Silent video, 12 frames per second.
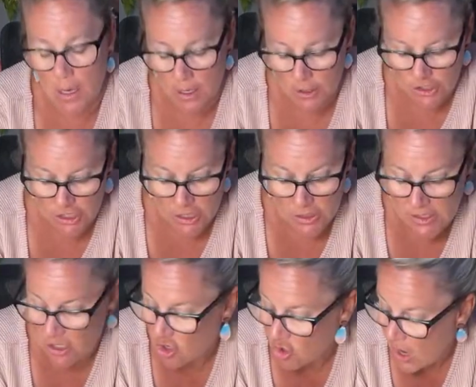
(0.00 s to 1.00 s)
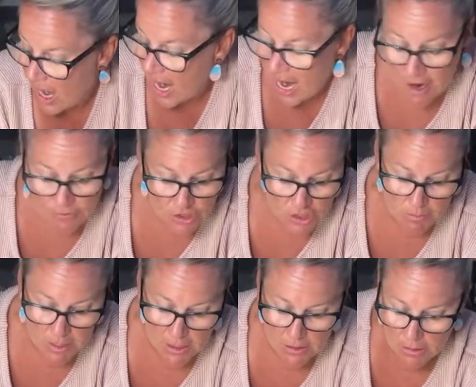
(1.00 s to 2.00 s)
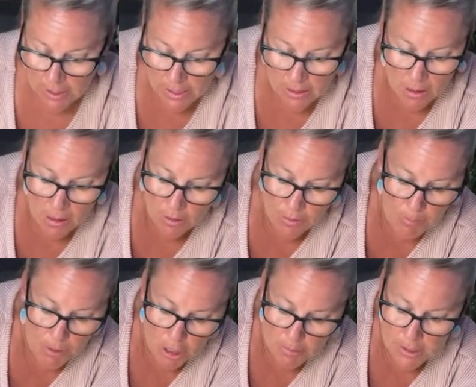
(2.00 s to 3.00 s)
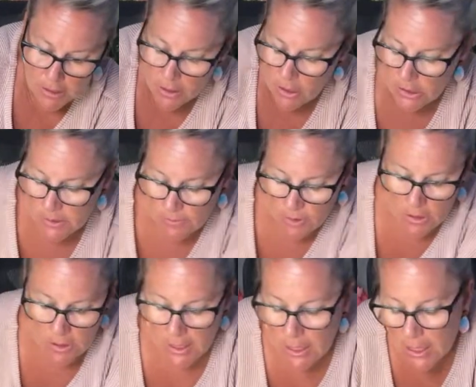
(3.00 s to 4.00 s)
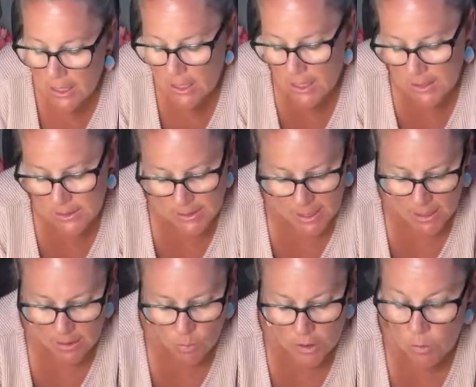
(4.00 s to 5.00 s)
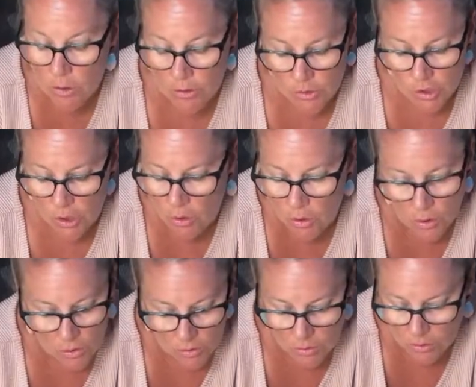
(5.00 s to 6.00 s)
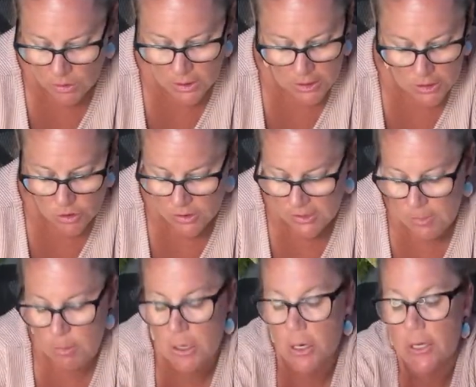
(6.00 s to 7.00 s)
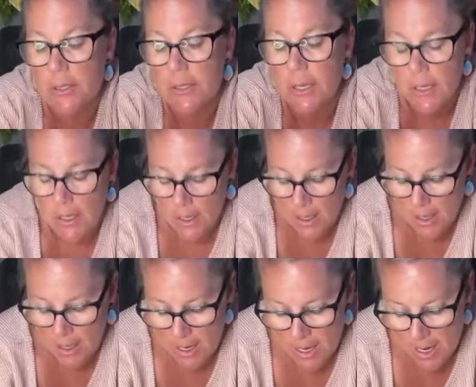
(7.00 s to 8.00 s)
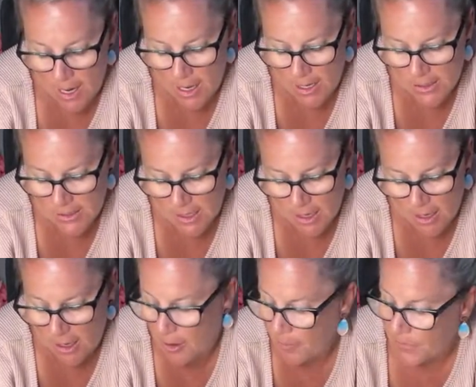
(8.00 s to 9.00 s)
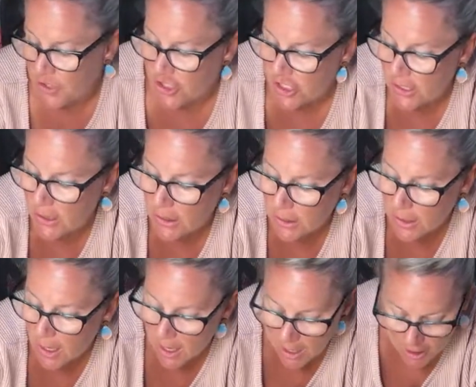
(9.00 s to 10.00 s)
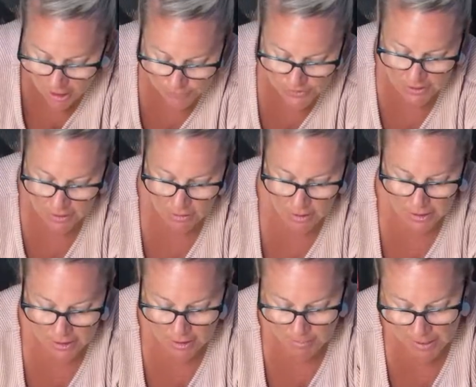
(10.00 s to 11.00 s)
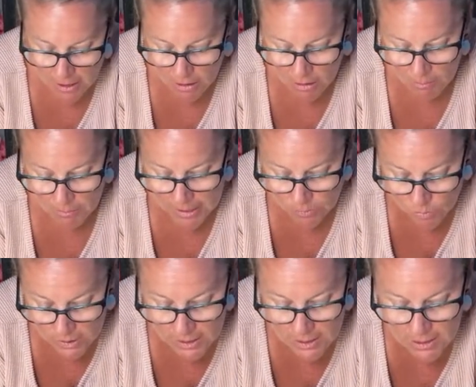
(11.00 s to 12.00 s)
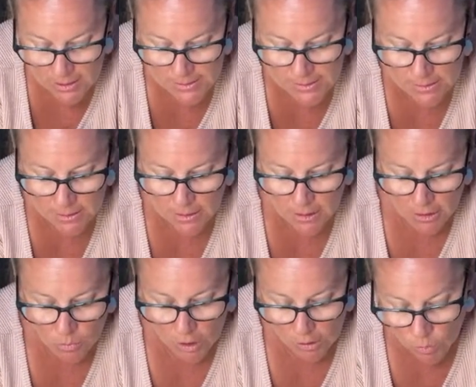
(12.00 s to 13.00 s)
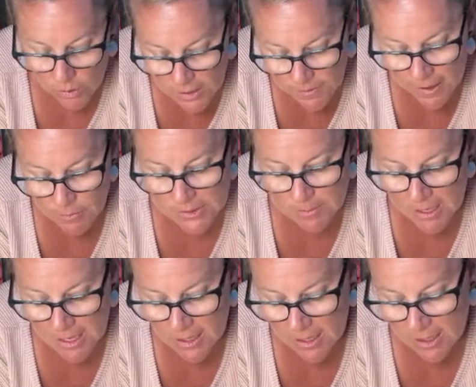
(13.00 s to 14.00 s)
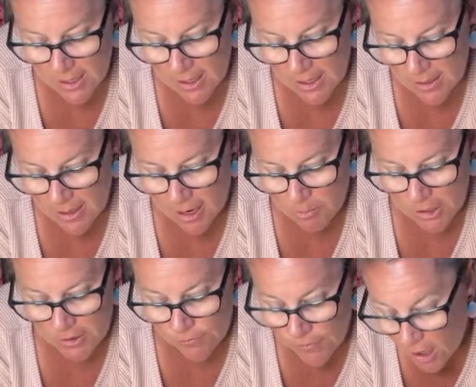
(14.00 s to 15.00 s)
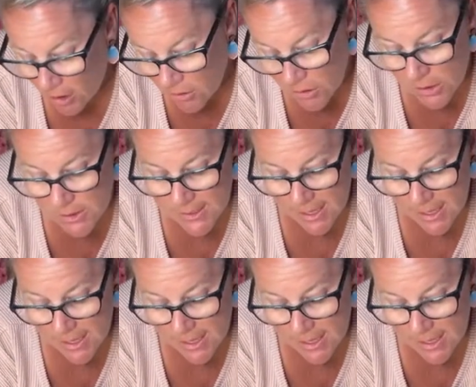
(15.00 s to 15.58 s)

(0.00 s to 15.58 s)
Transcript: she used to craft. She made like all the Barbie clothes for her kids. Like, we were total kindred spirits. And she loved hearing about my wreaths, what wreath I was making, how many followers I